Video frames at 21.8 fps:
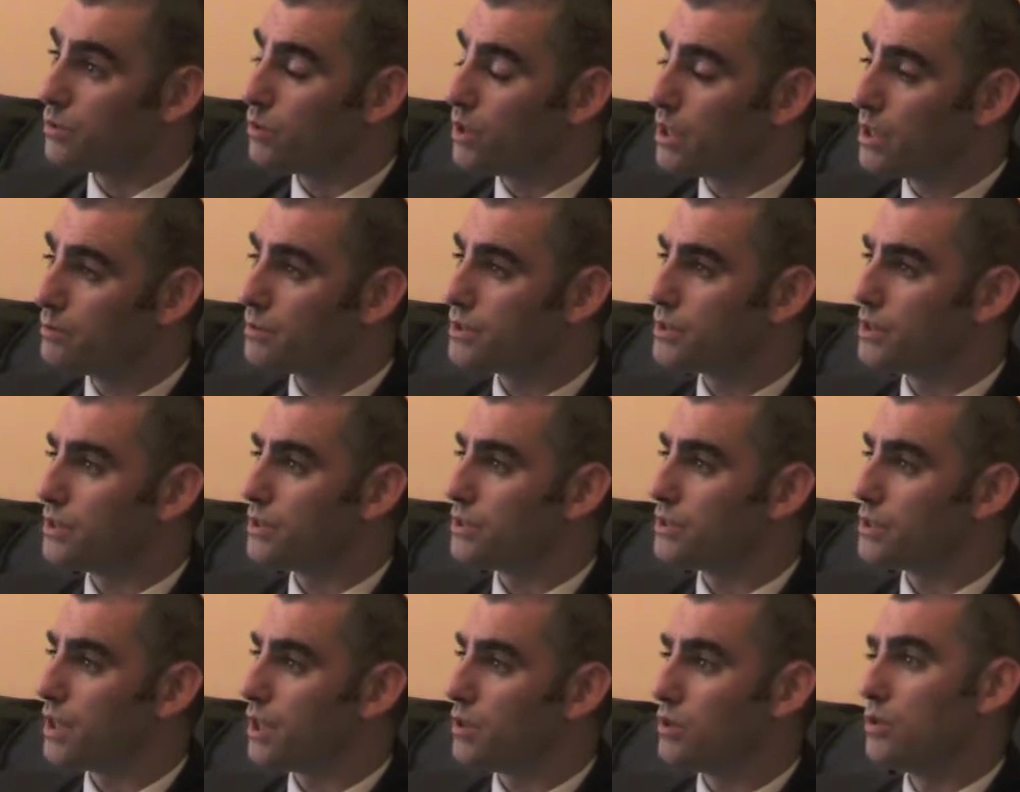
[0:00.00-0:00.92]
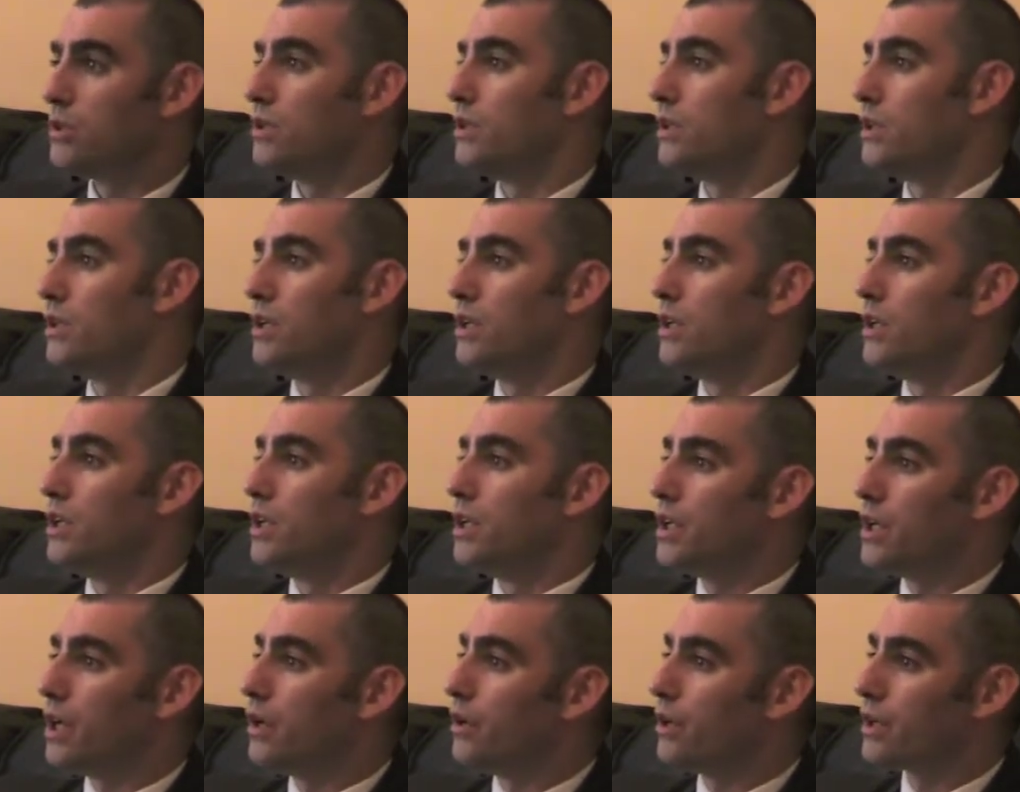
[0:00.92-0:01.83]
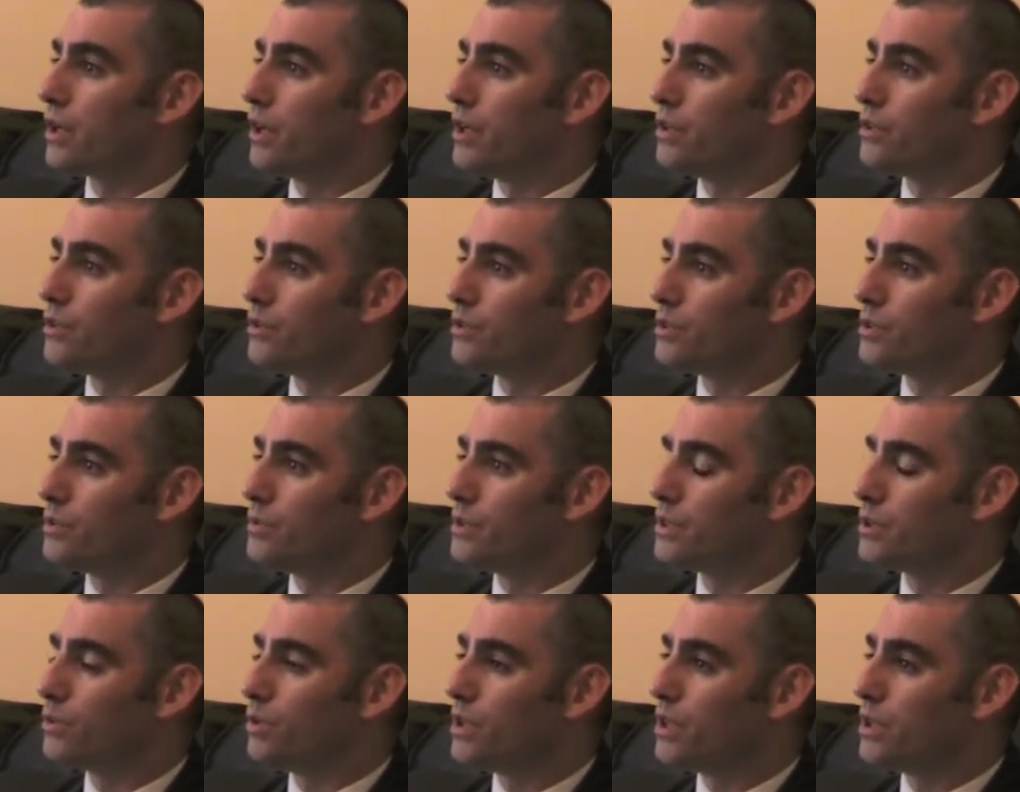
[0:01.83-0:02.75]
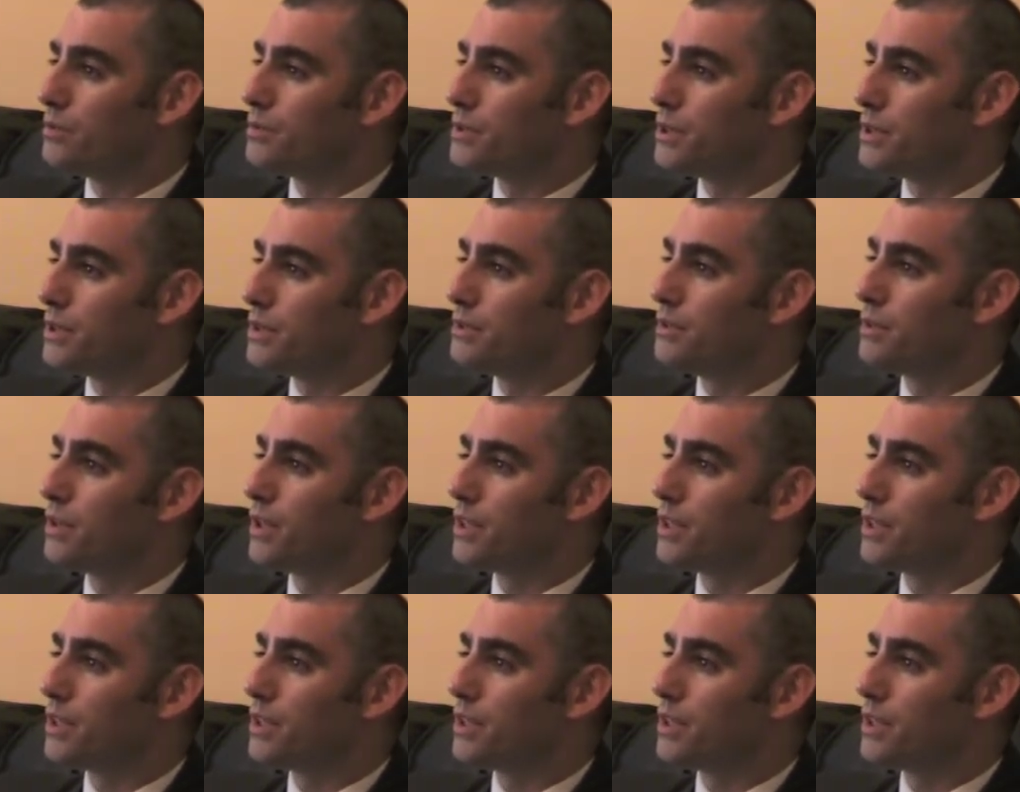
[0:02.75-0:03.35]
Williamson. So I go and talk to Mr. Williamson.